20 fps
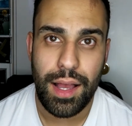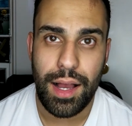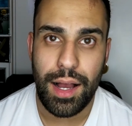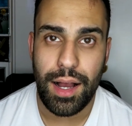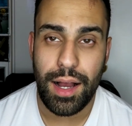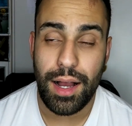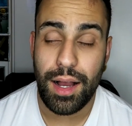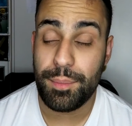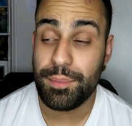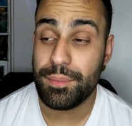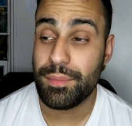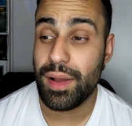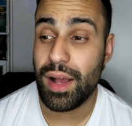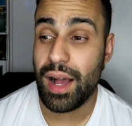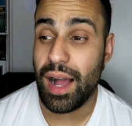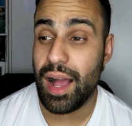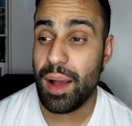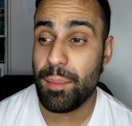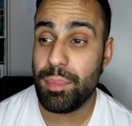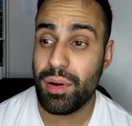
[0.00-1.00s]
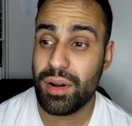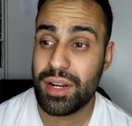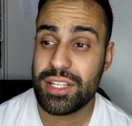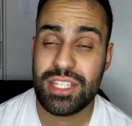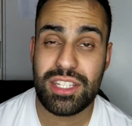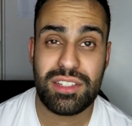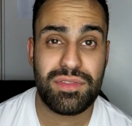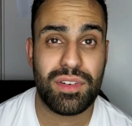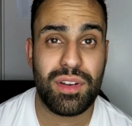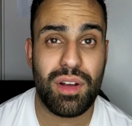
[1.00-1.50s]

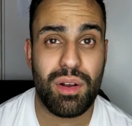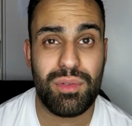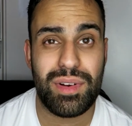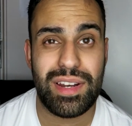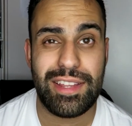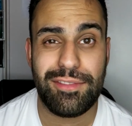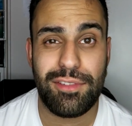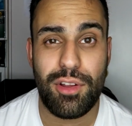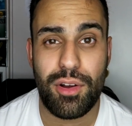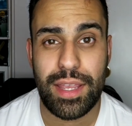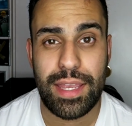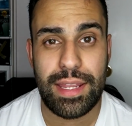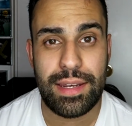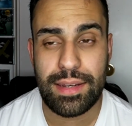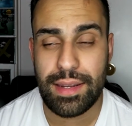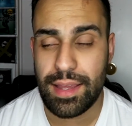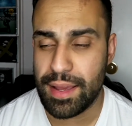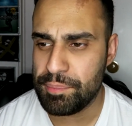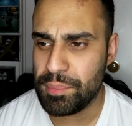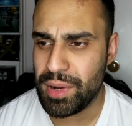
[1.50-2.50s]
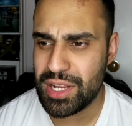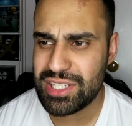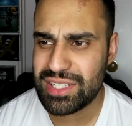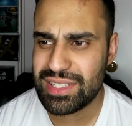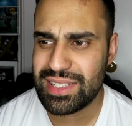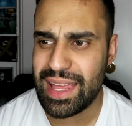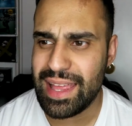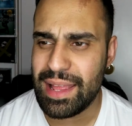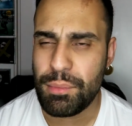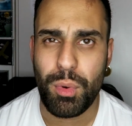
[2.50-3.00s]
Apologies for not really vlogging
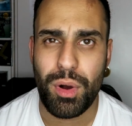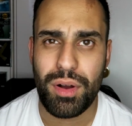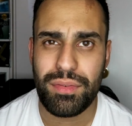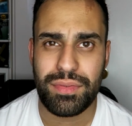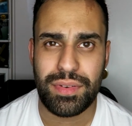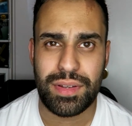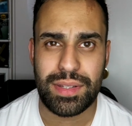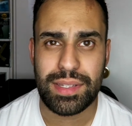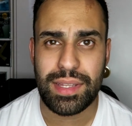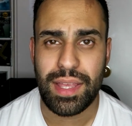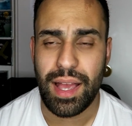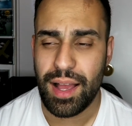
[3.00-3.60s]
much today in Watford.